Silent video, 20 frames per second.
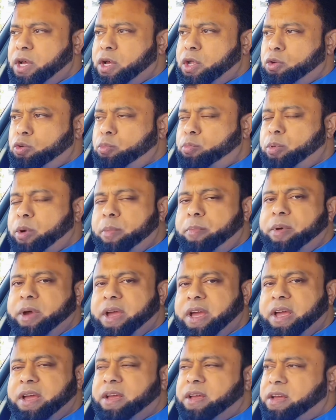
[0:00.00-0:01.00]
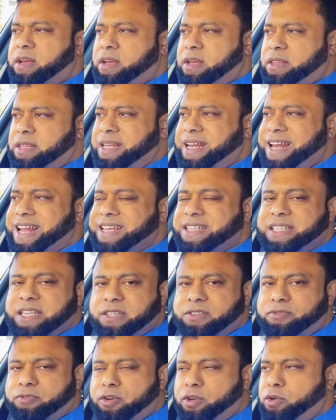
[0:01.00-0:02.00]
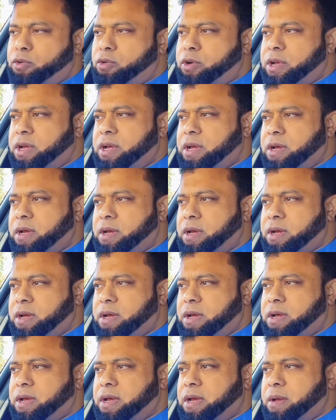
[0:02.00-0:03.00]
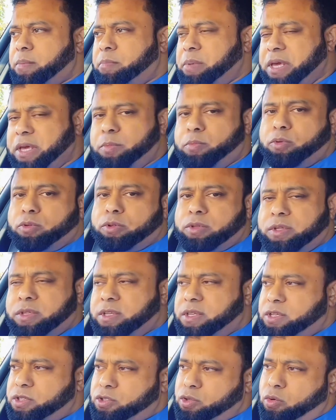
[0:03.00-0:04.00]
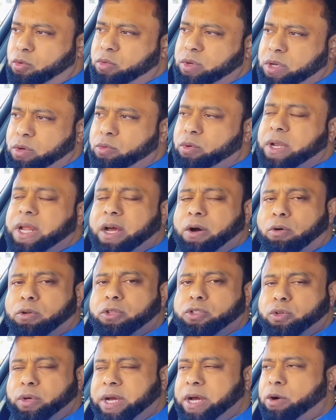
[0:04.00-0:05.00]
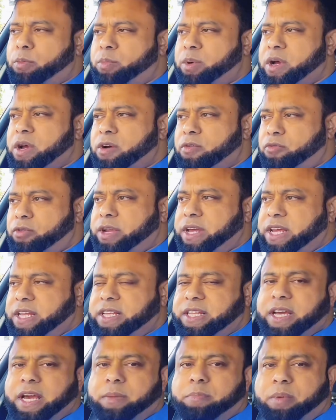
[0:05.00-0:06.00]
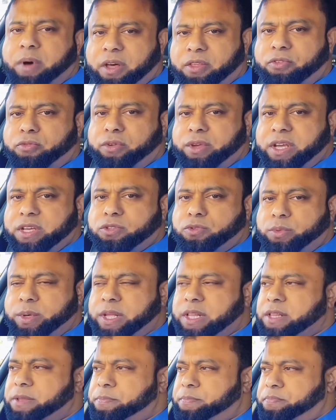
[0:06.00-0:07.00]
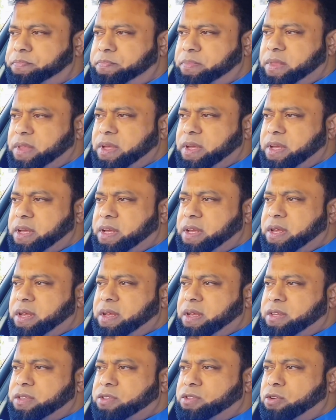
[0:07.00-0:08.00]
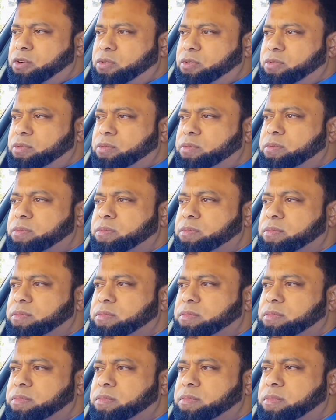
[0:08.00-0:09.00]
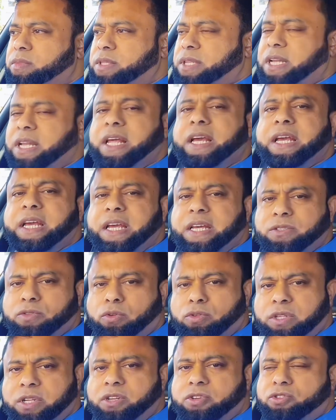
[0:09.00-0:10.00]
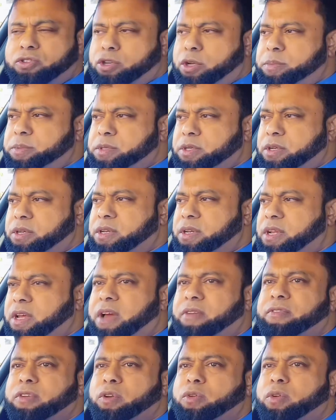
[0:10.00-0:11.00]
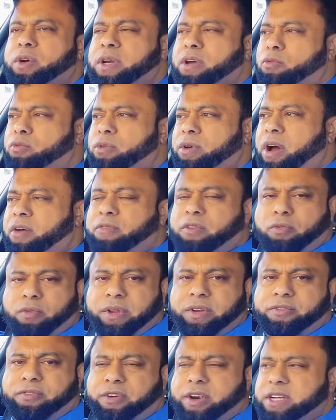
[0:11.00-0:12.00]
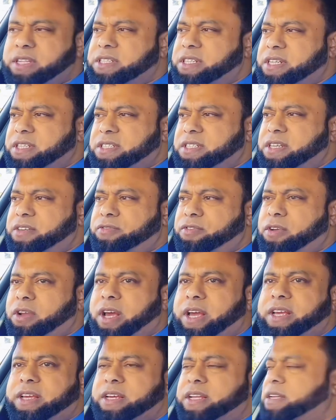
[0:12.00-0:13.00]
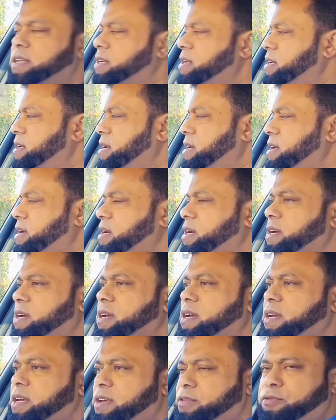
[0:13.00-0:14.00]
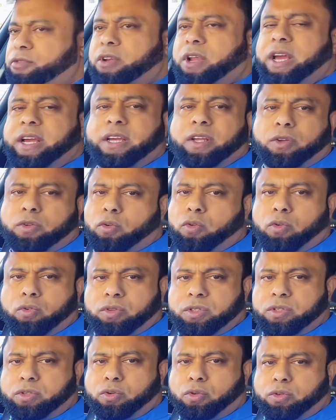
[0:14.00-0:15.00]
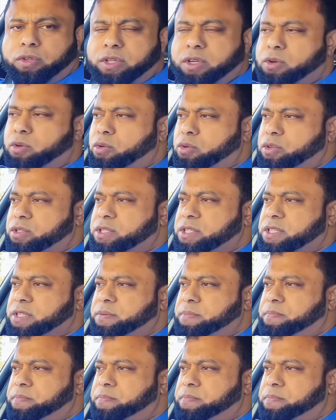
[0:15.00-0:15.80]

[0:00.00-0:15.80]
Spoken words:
to prepare the lessons for your people. So it will also help for ADI Part 3 as well. So the link is on the description. Have a look, have a read first and see if you like it. If you like it, you could always join the course.